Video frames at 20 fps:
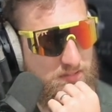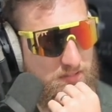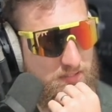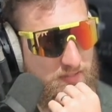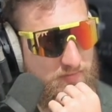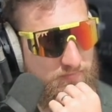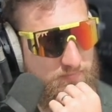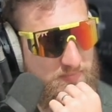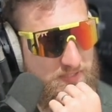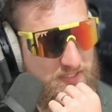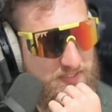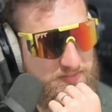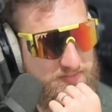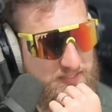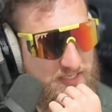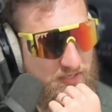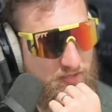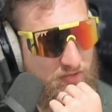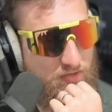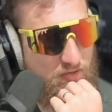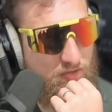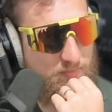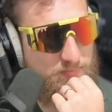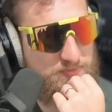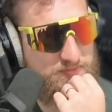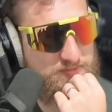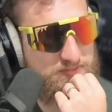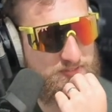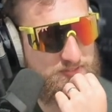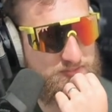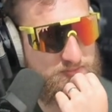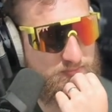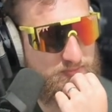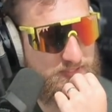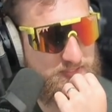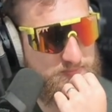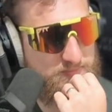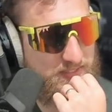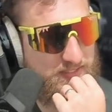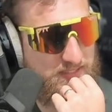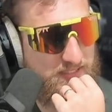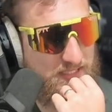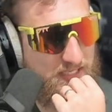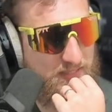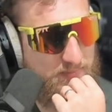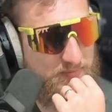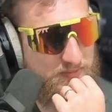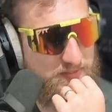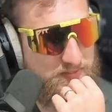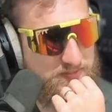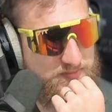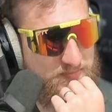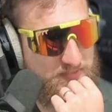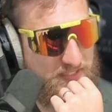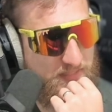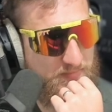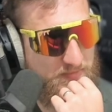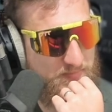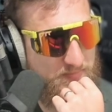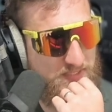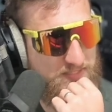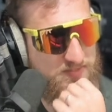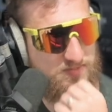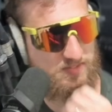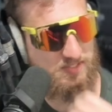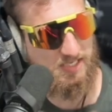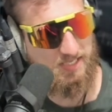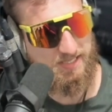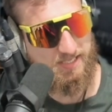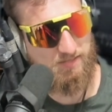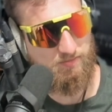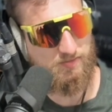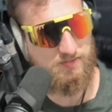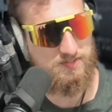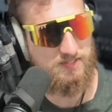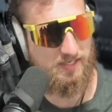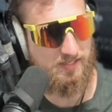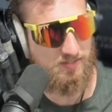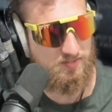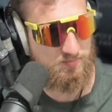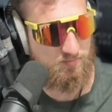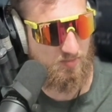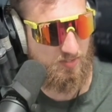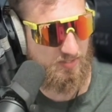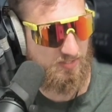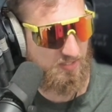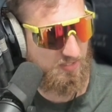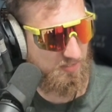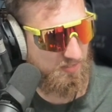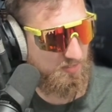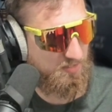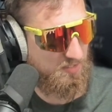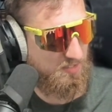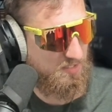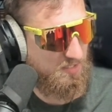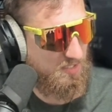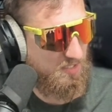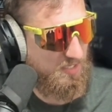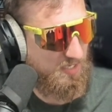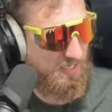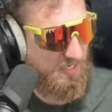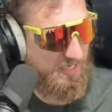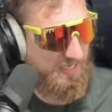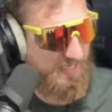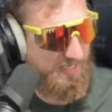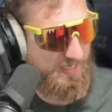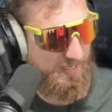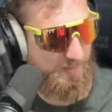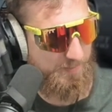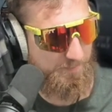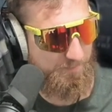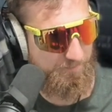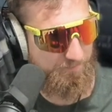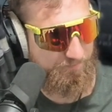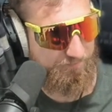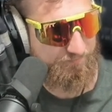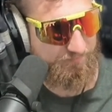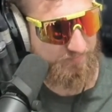F mid is now opposite, so we'd expect the upper to become the mid. So yeah, that looks like it's working. And